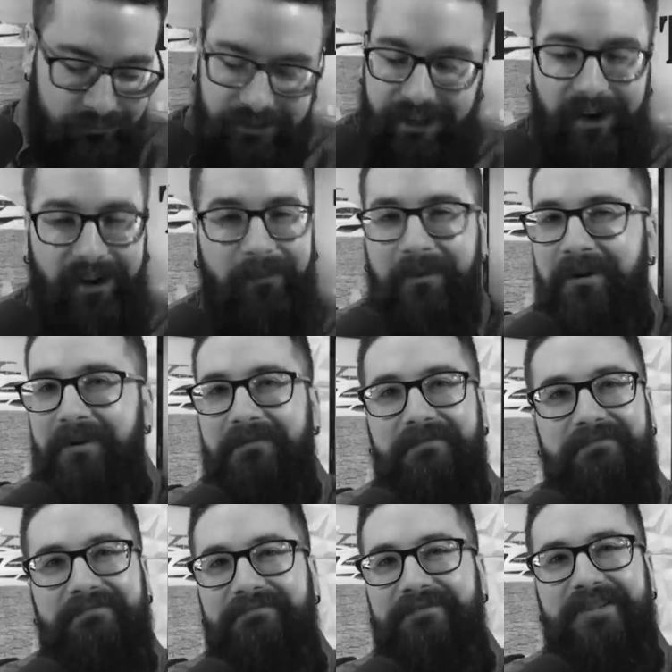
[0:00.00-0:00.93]
terrible.
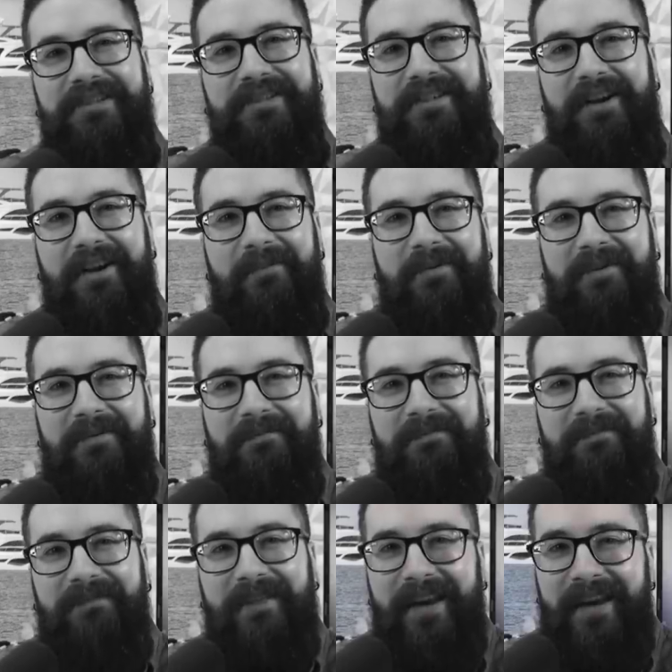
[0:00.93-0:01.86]
It's terrible.
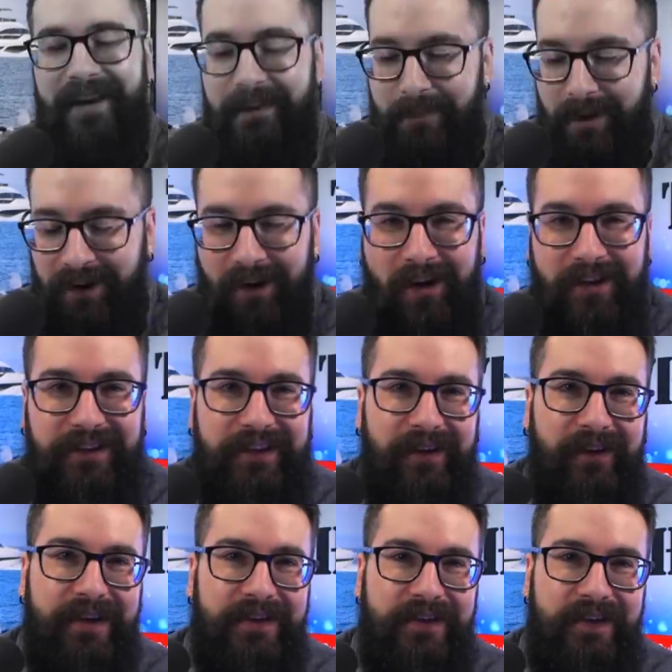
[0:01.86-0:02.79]
But in all
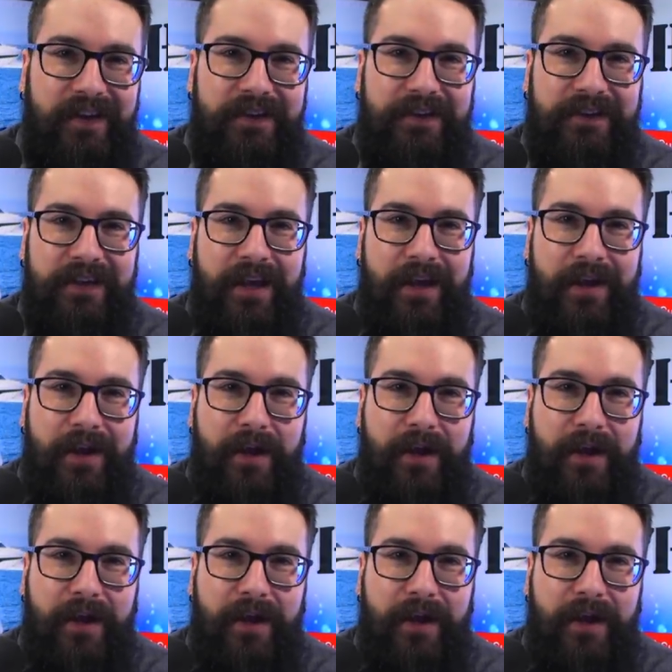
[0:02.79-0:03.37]
seriousness,